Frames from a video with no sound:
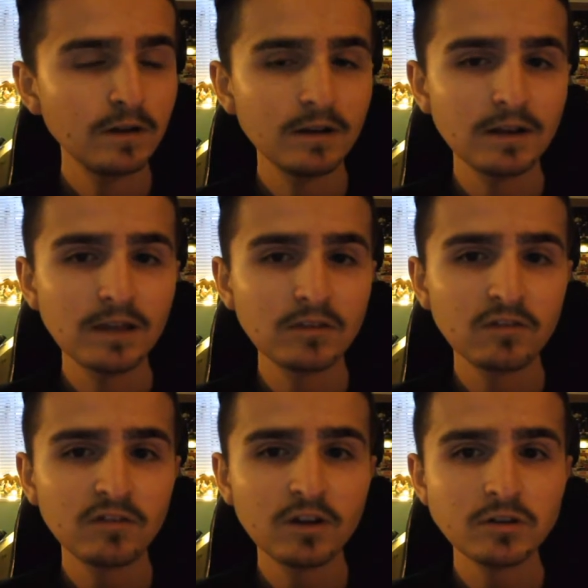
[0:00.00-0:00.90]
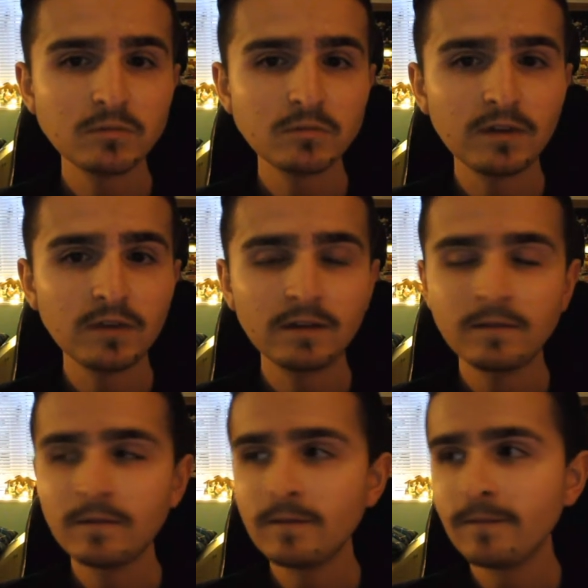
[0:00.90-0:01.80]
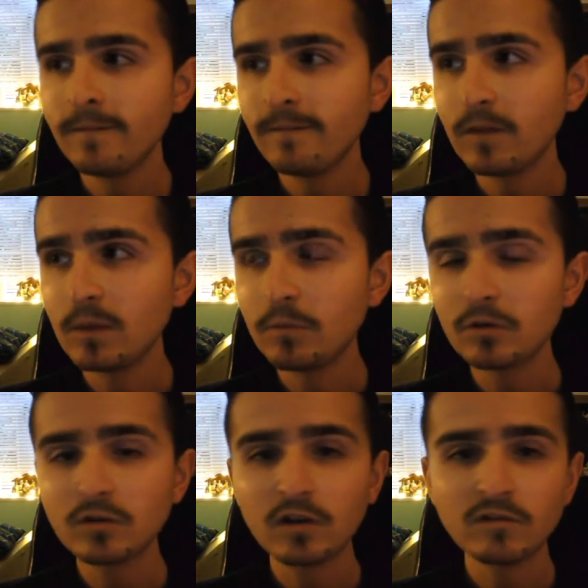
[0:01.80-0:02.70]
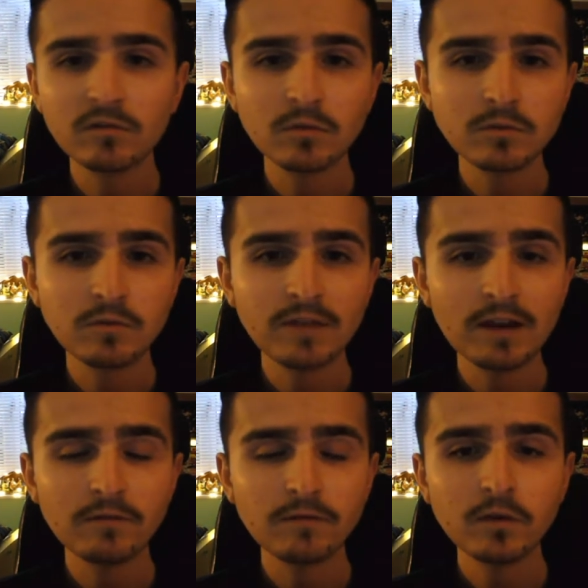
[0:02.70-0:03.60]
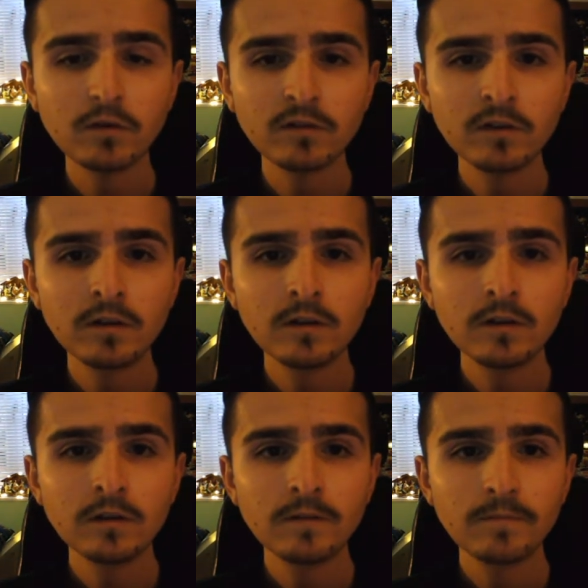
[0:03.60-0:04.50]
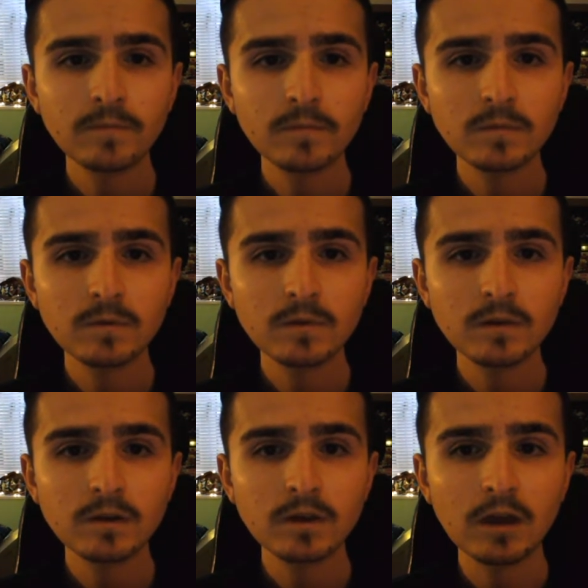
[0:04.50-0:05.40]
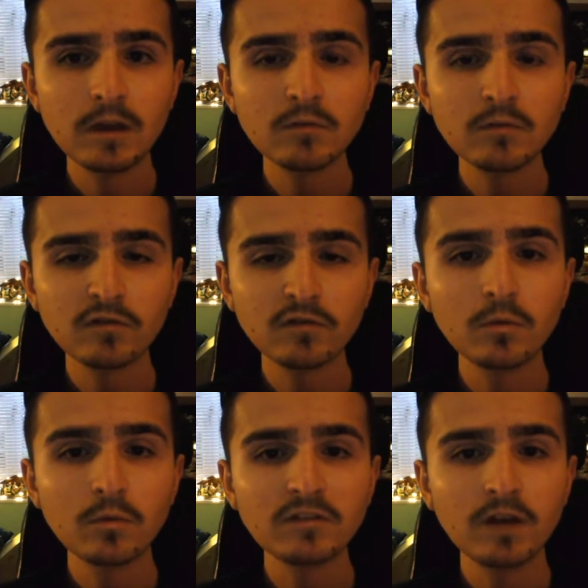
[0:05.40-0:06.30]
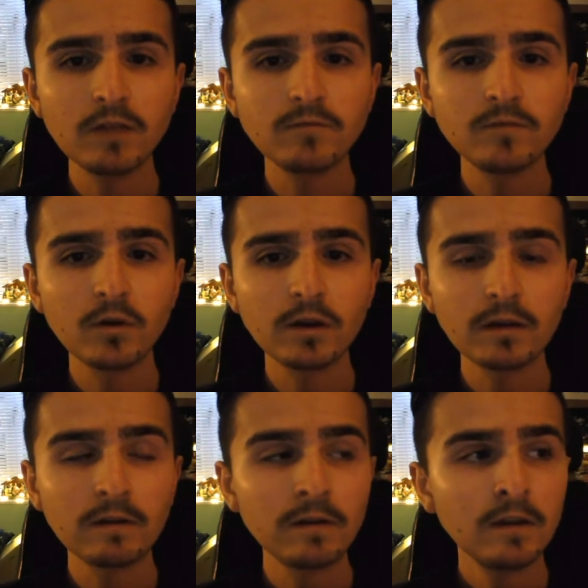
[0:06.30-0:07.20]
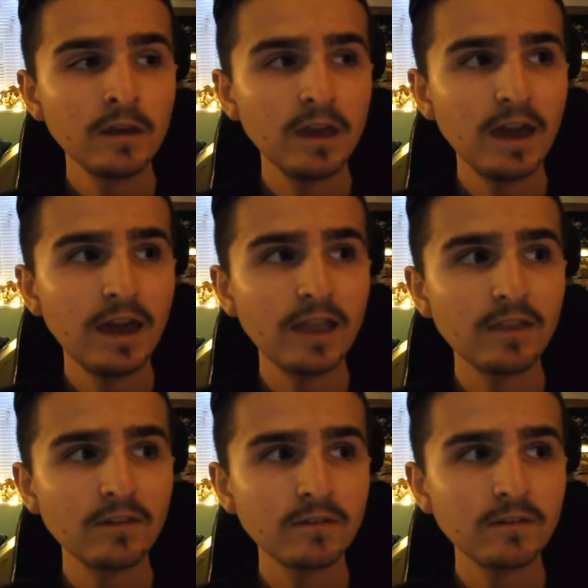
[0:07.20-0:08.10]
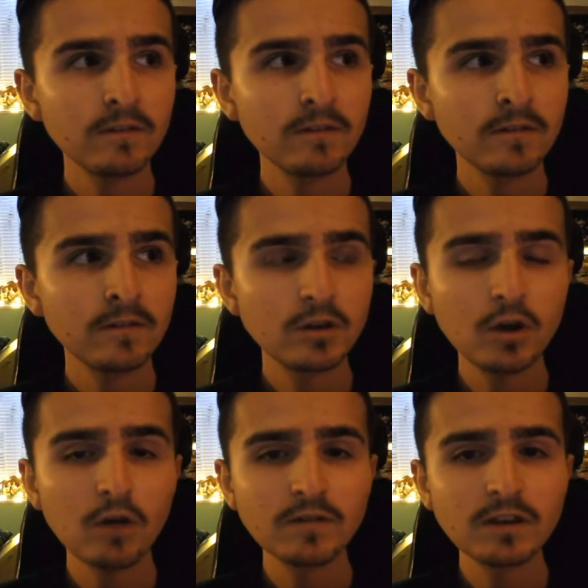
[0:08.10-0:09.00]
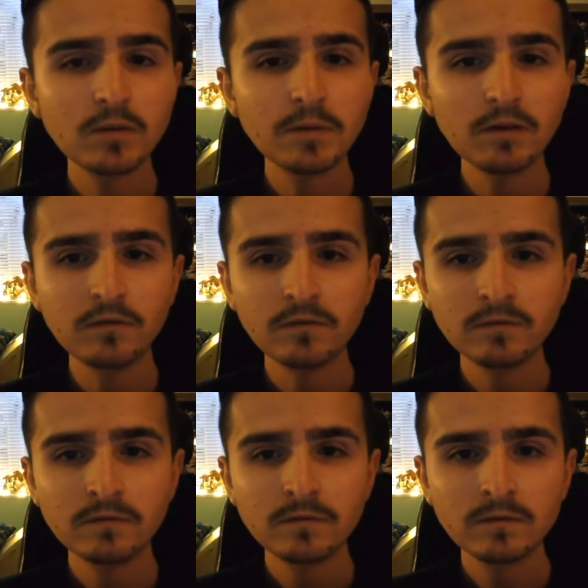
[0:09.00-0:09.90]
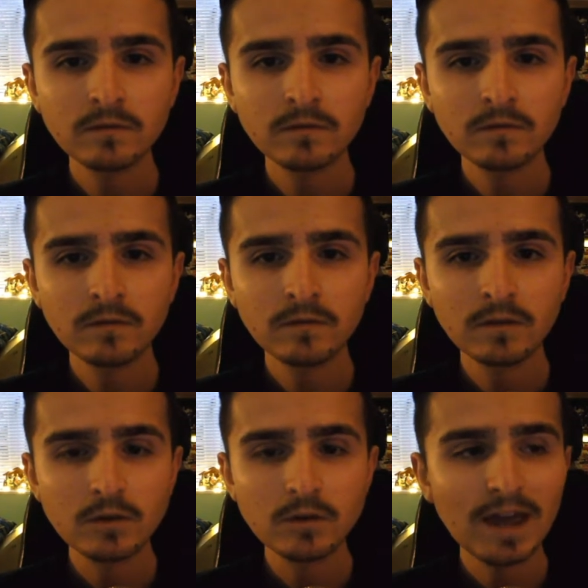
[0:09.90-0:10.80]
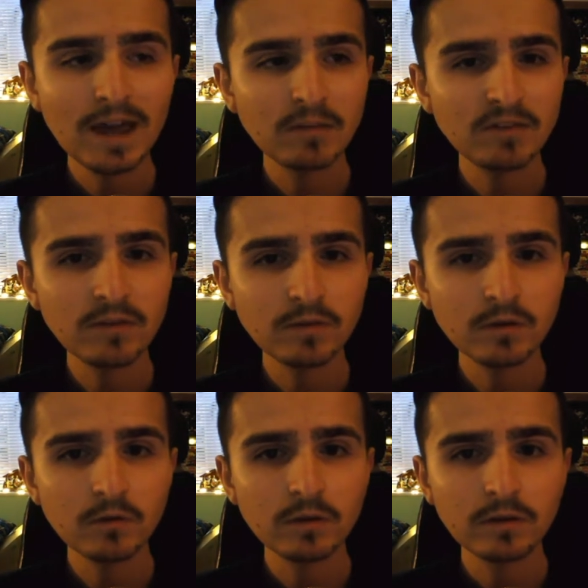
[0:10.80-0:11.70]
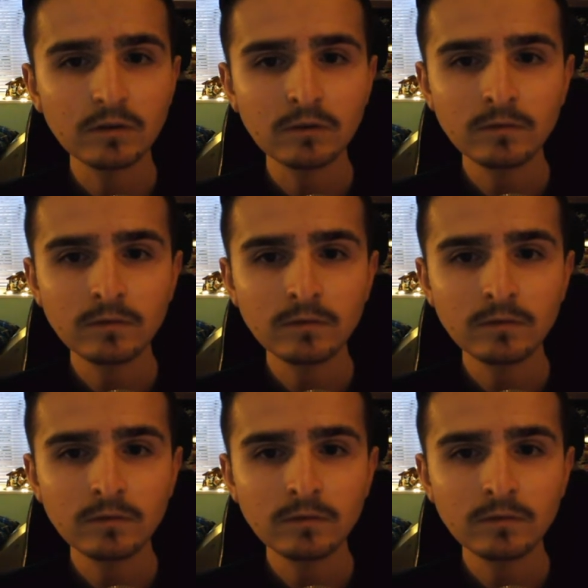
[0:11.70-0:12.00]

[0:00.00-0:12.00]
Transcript: like, the discussion with that, on that podcast I was watching with Tanner Fox, you know, he was at school when he started vlogging, and you can't really do both. You can, but it's difficult, and,